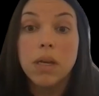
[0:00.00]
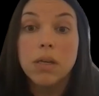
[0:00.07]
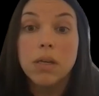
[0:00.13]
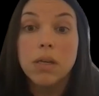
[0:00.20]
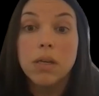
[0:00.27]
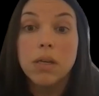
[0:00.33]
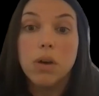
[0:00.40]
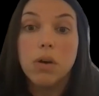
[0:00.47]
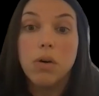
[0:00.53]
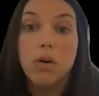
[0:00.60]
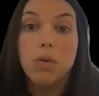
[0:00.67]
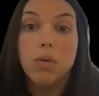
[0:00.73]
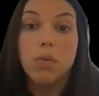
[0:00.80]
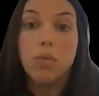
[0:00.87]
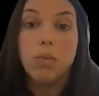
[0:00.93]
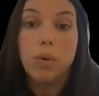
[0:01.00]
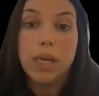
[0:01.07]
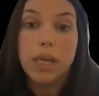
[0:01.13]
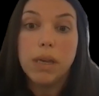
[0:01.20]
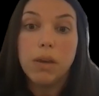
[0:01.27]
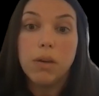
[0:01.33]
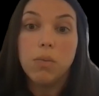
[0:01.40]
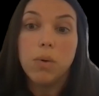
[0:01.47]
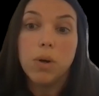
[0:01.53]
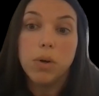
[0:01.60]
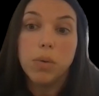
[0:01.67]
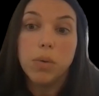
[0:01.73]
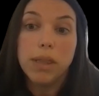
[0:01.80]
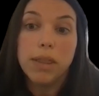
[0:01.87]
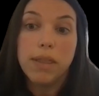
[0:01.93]
So we work
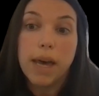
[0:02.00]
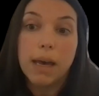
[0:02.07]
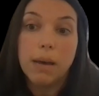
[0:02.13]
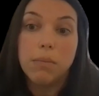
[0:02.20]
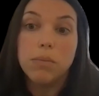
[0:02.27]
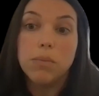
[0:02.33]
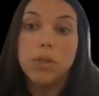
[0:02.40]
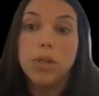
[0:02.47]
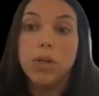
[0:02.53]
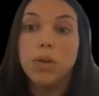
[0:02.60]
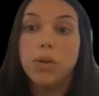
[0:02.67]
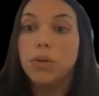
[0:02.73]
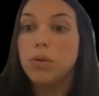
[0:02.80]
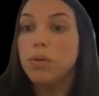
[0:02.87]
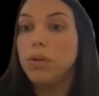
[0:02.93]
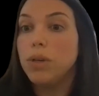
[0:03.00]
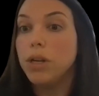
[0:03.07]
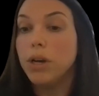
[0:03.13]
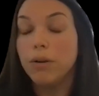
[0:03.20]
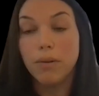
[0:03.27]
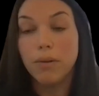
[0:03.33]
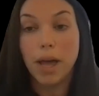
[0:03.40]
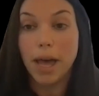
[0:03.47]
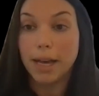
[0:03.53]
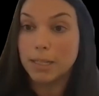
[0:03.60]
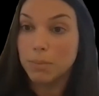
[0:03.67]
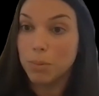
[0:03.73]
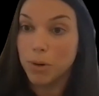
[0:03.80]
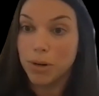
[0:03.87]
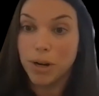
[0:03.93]
with them to,
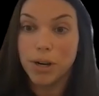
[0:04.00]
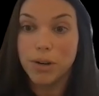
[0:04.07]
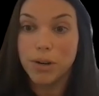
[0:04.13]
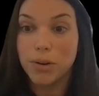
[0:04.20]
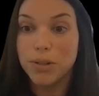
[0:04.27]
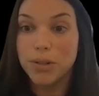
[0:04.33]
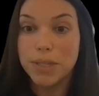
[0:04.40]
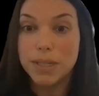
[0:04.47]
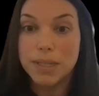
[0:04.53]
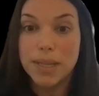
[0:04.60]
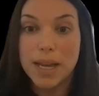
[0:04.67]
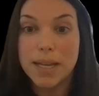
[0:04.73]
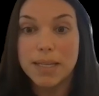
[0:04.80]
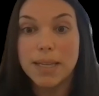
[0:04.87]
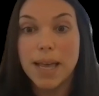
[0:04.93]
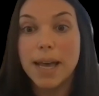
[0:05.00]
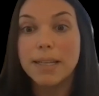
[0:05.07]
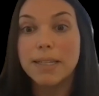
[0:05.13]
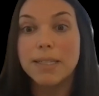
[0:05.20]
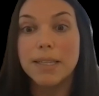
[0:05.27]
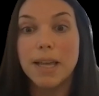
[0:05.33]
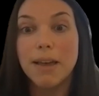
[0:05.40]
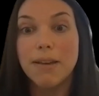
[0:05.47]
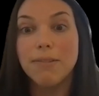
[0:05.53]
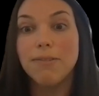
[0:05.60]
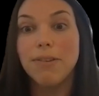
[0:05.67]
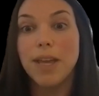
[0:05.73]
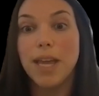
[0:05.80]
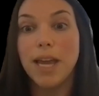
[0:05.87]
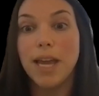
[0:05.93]
export our courses as XLIF,
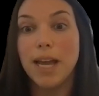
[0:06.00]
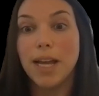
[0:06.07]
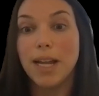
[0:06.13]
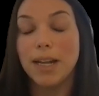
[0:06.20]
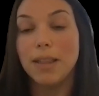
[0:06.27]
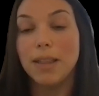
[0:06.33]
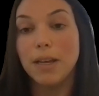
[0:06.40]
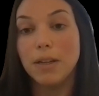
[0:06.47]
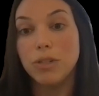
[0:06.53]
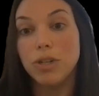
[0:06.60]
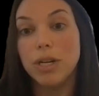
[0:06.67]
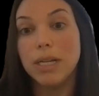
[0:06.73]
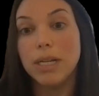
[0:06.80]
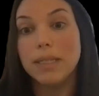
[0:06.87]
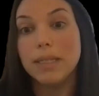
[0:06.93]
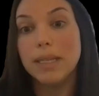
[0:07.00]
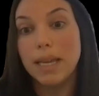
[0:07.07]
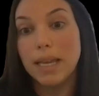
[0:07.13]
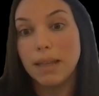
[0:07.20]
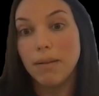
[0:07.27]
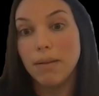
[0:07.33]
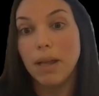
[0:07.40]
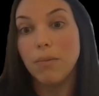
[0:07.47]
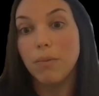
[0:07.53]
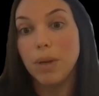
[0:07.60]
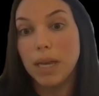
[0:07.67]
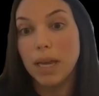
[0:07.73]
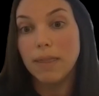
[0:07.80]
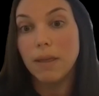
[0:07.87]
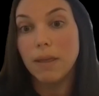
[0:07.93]
and they'll translate and we
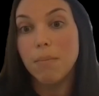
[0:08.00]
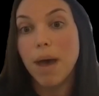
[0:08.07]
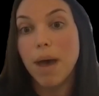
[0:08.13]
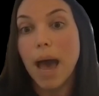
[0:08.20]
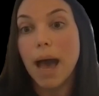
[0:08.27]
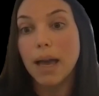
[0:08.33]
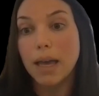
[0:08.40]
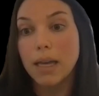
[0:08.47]
get them back.